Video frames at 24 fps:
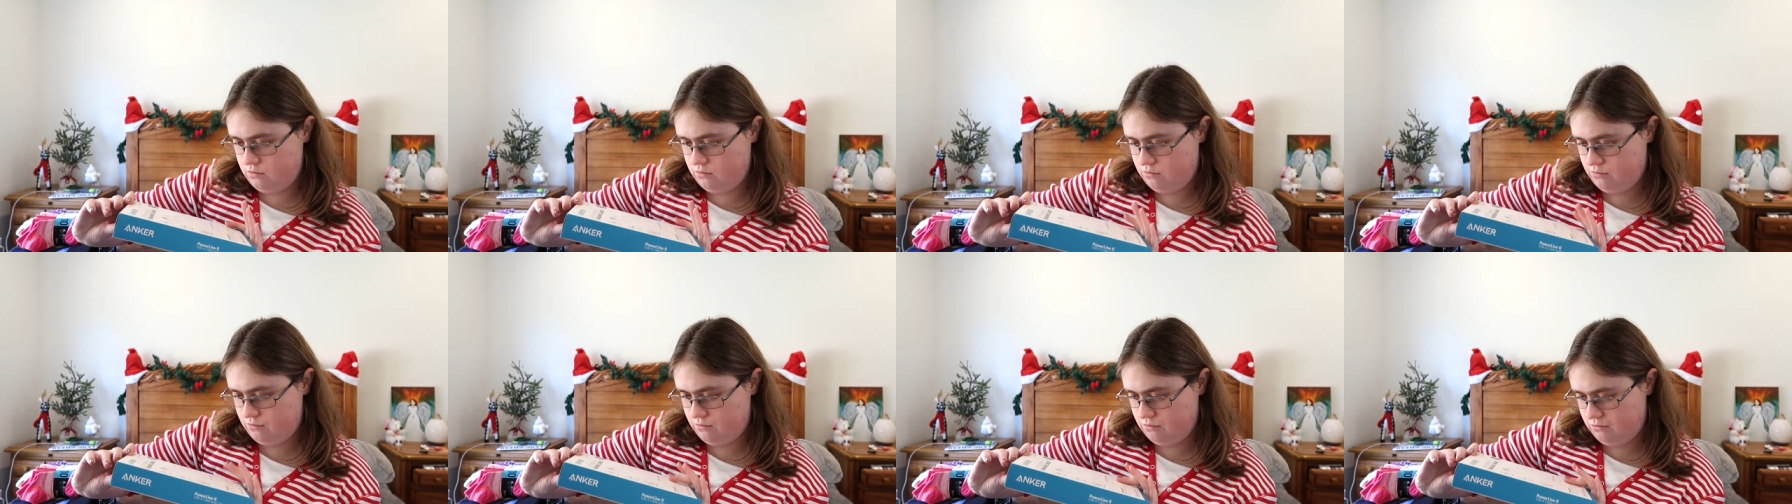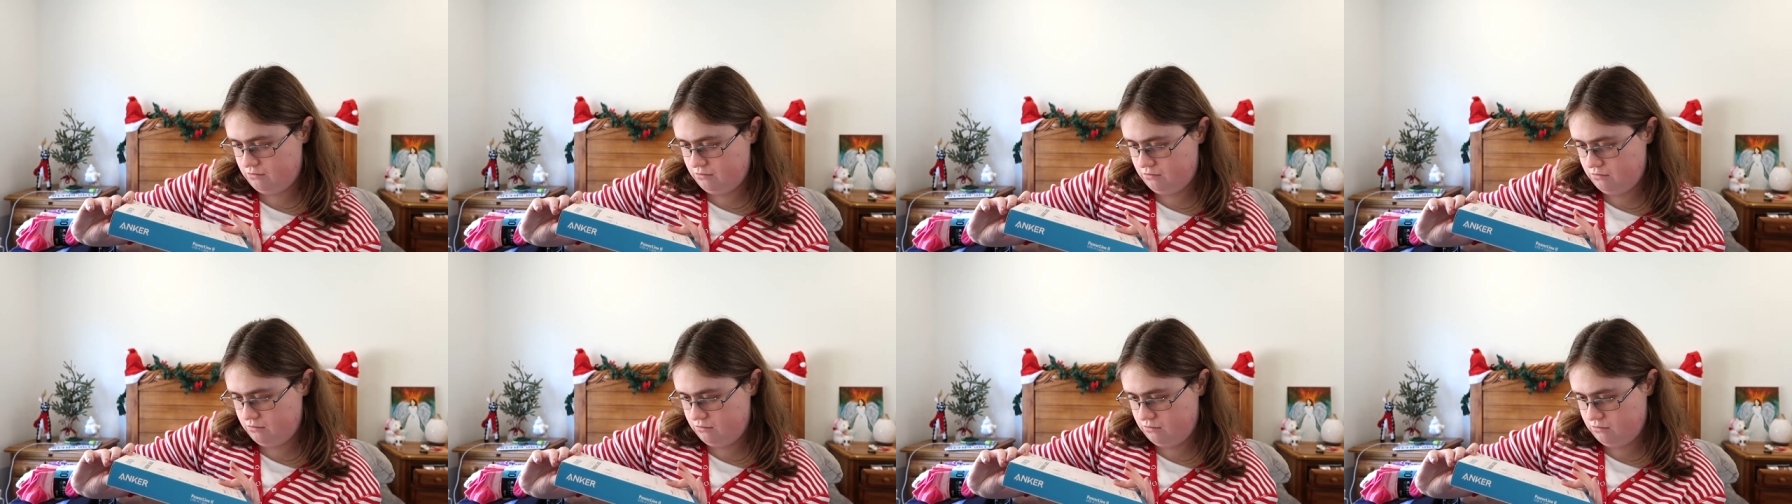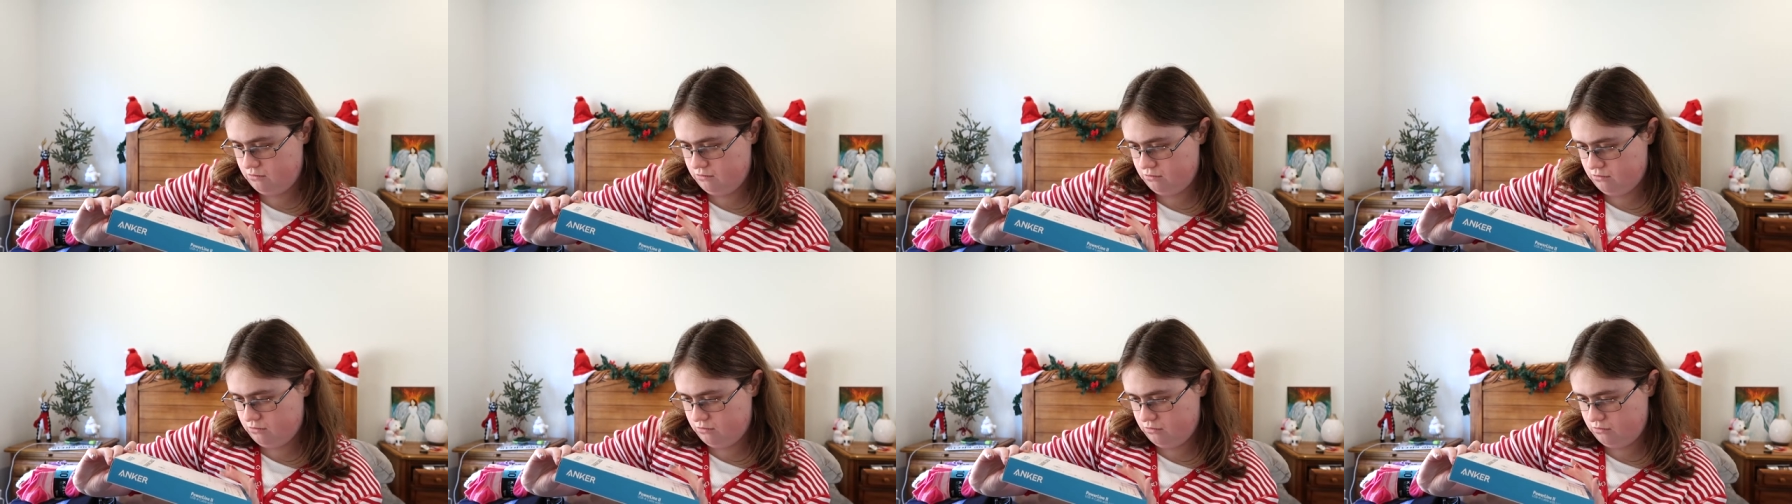
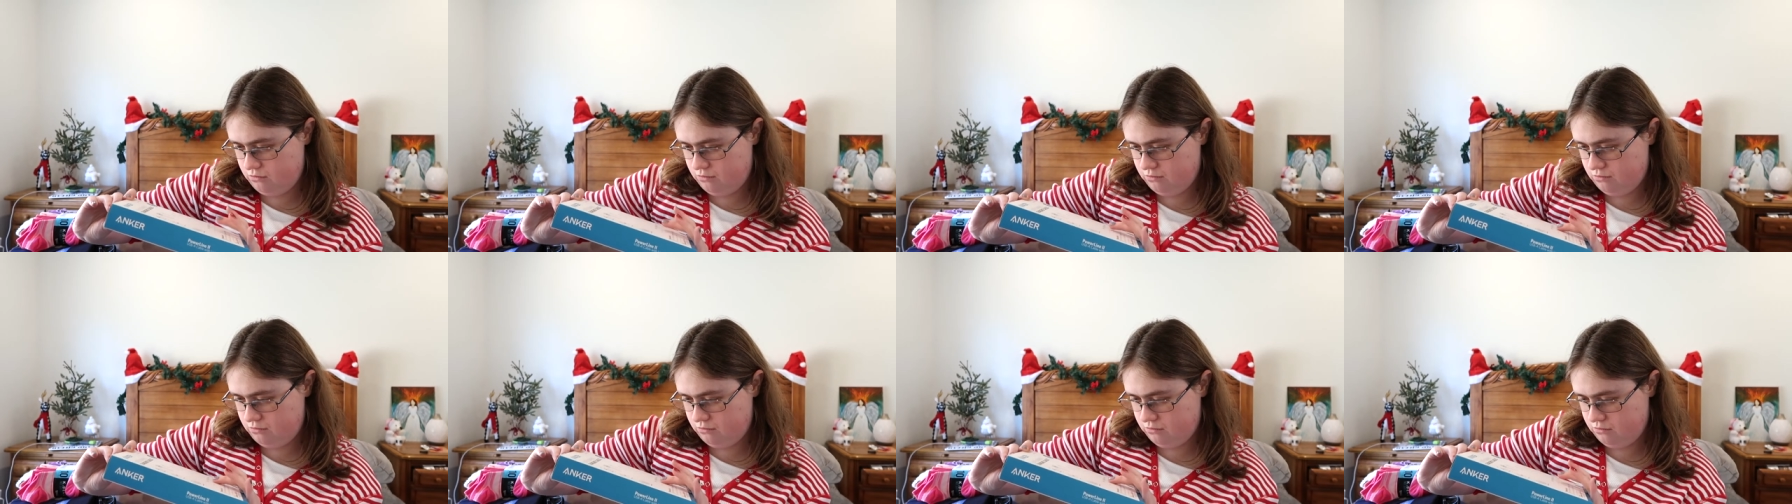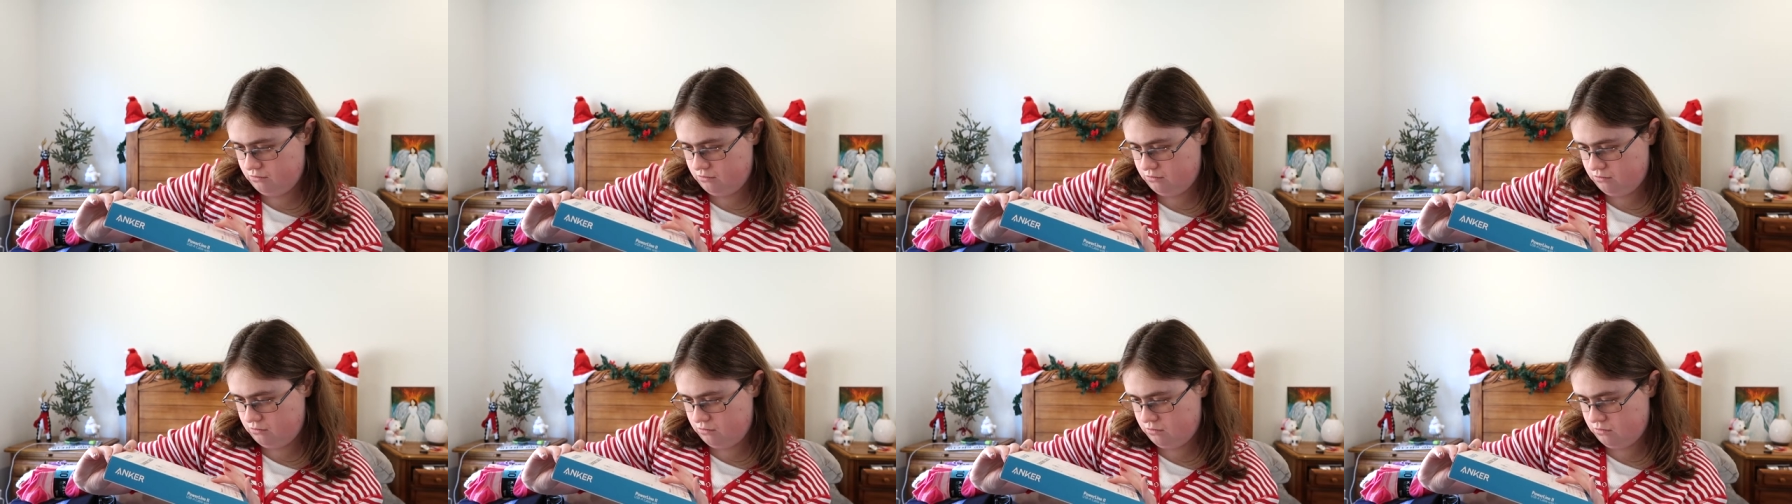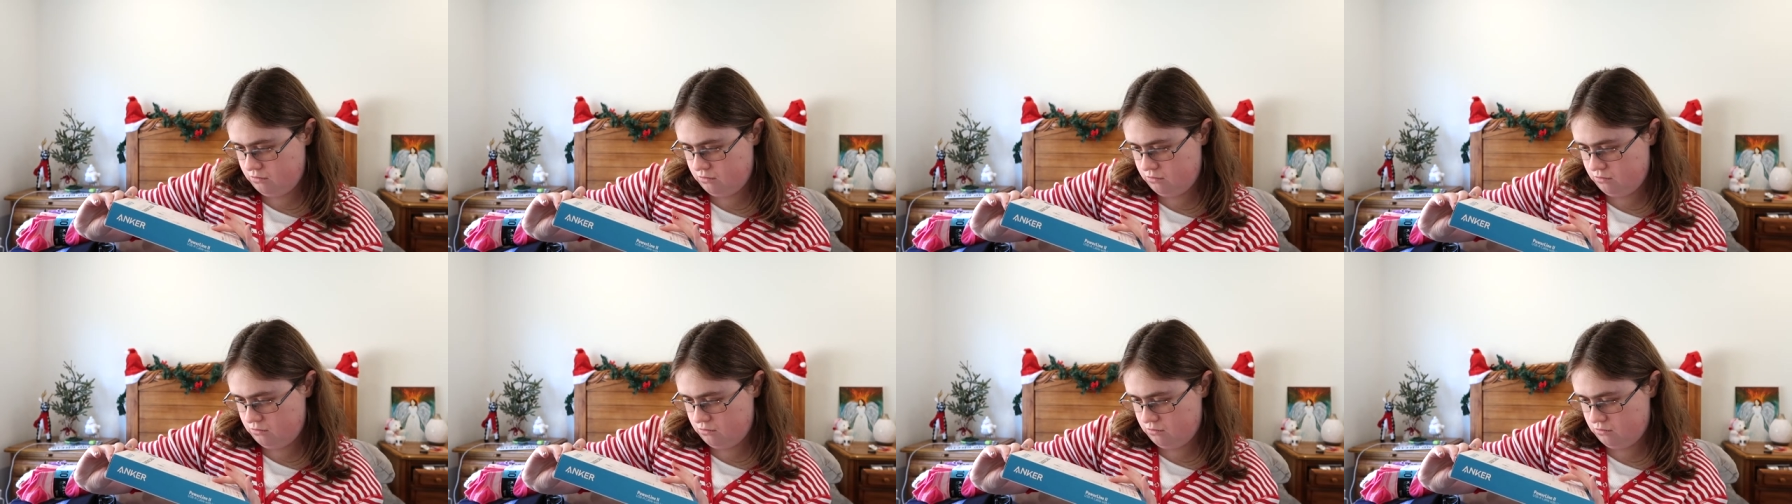hmm,
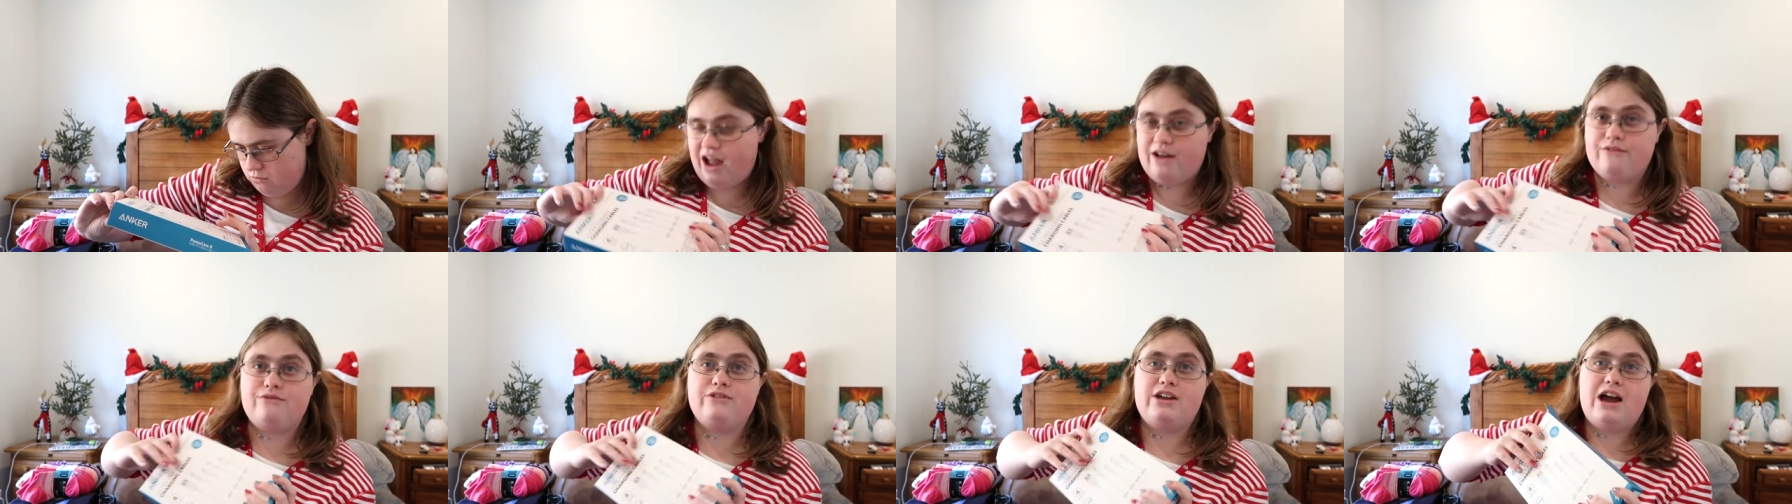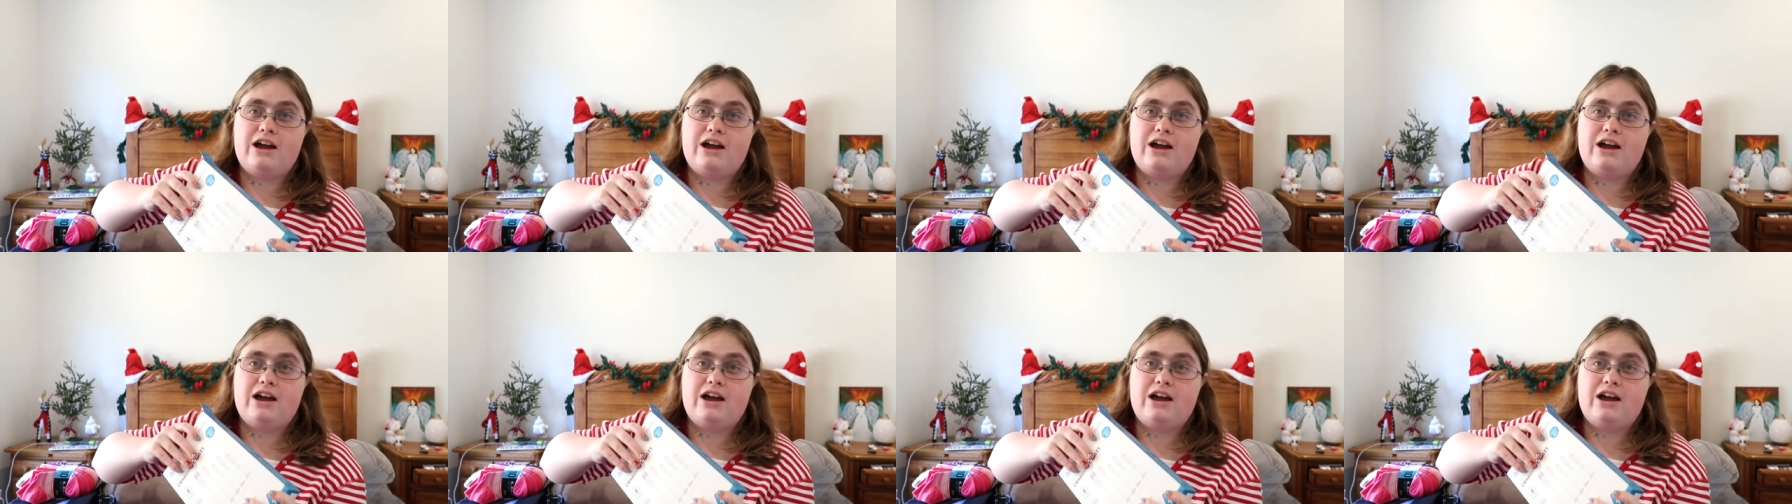five,